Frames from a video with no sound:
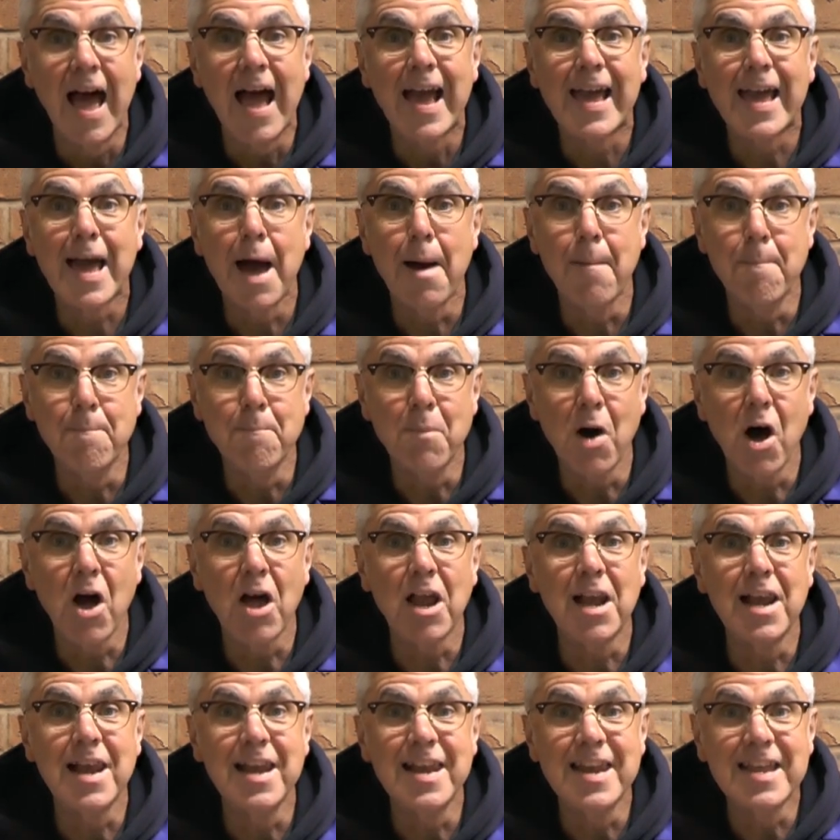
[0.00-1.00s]
can my
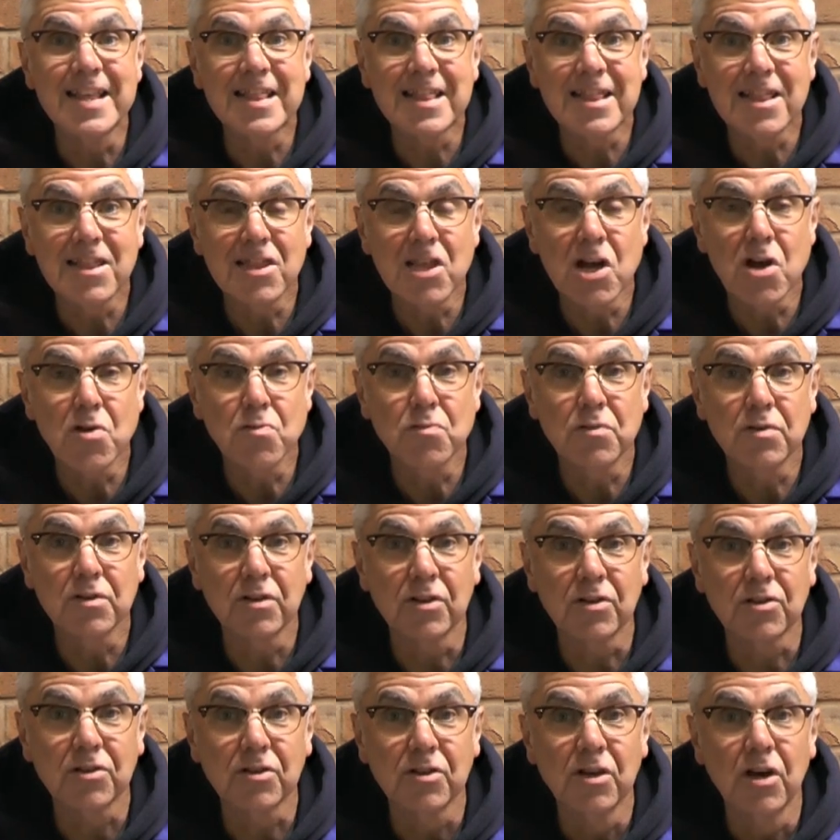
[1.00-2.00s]
little
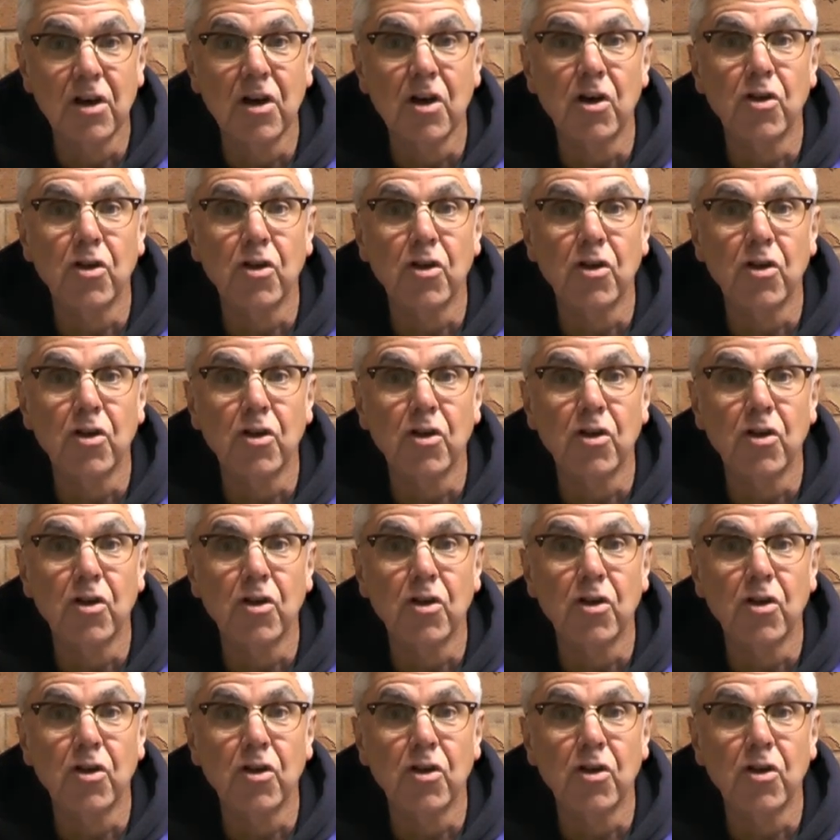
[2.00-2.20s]
Lotus